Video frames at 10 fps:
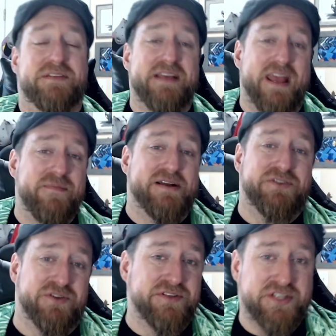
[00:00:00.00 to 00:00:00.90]
the game master
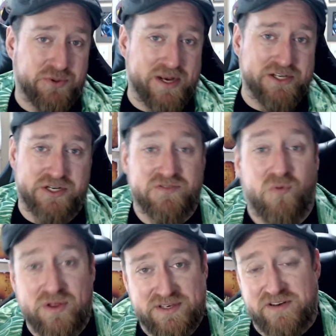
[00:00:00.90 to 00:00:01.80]
and the situation as
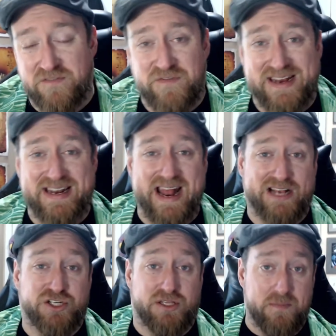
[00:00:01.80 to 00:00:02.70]
what defeated
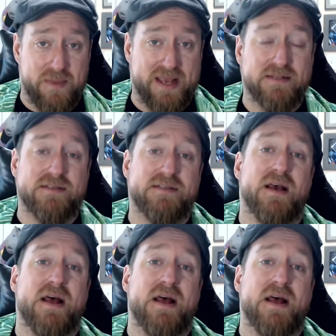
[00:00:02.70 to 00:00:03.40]
actually means,